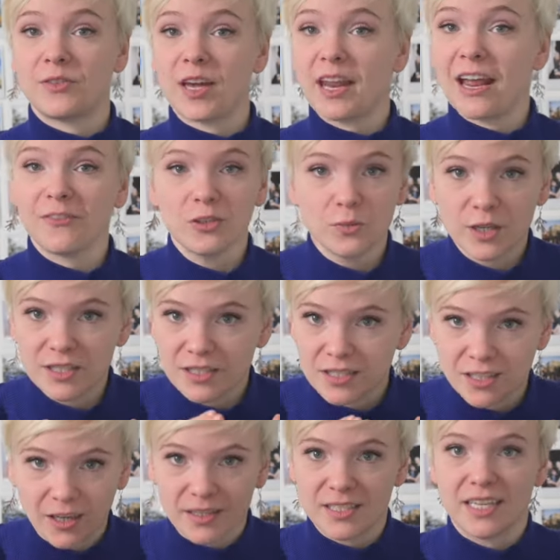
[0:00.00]
that everyone
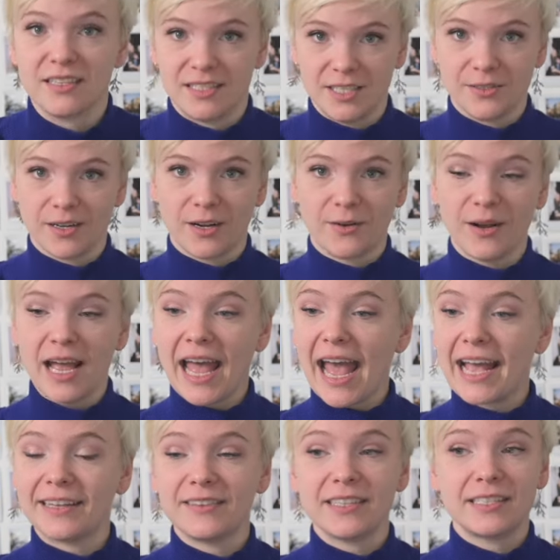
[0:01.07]
starts at zero,
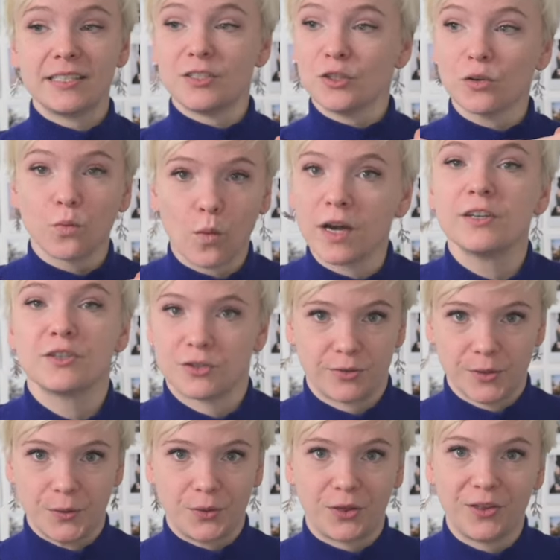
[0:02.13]
and this is your one
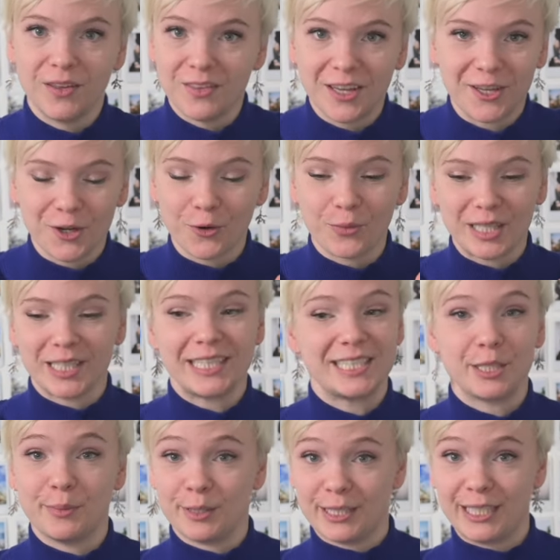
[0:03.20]
truth that you're willing
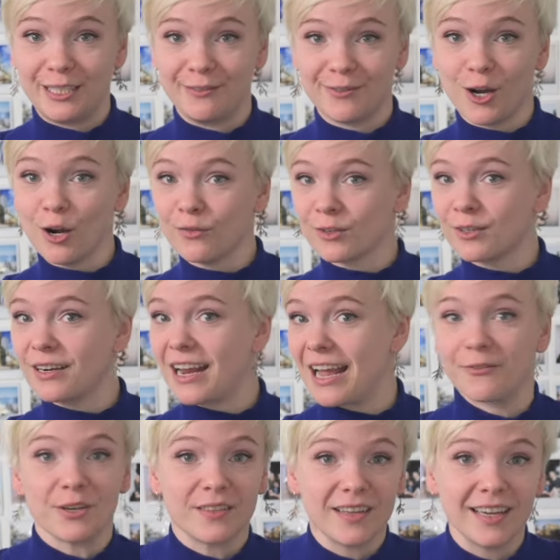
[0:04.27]
to believe over
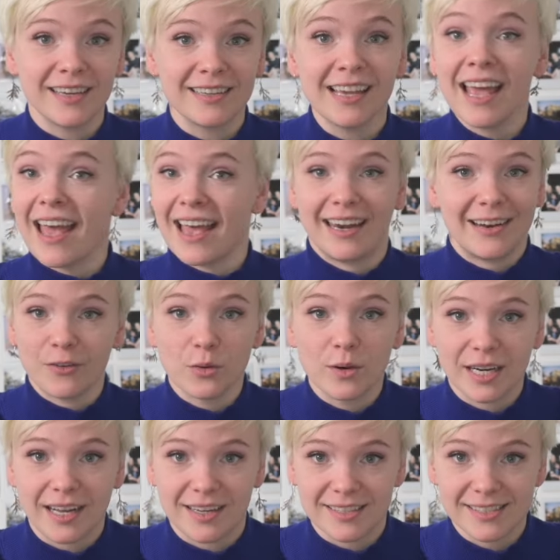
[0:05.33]
everything and
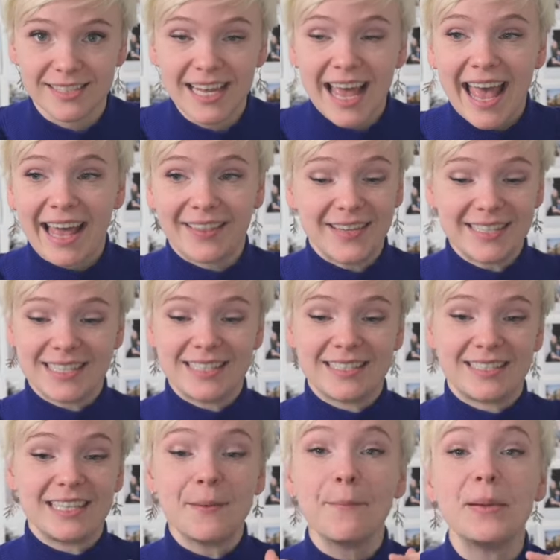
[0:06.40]
everyone else, this
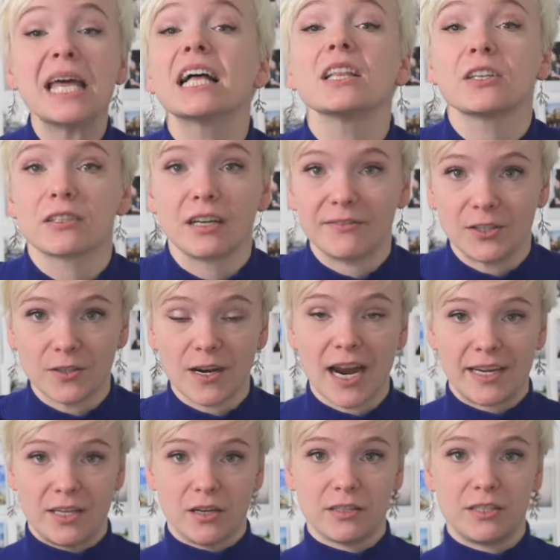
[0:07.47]
is the pillar of your
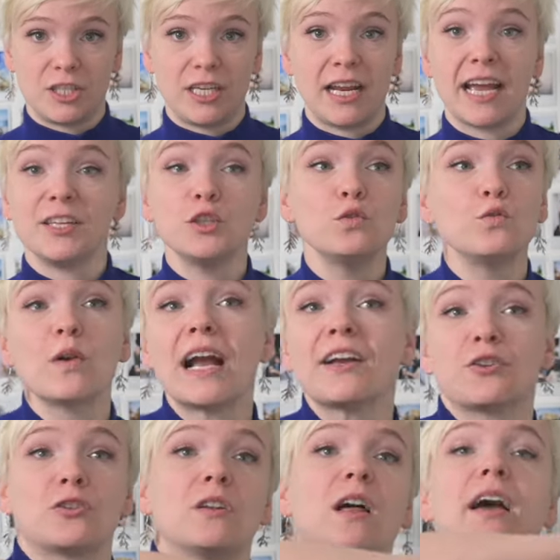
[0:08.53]
ideology, and you
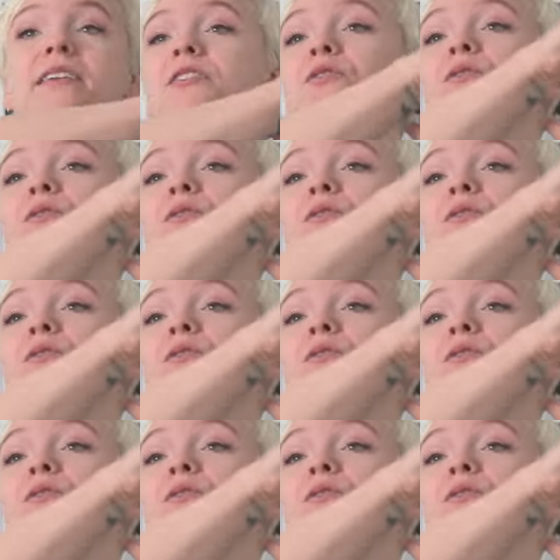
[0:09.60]
rationalize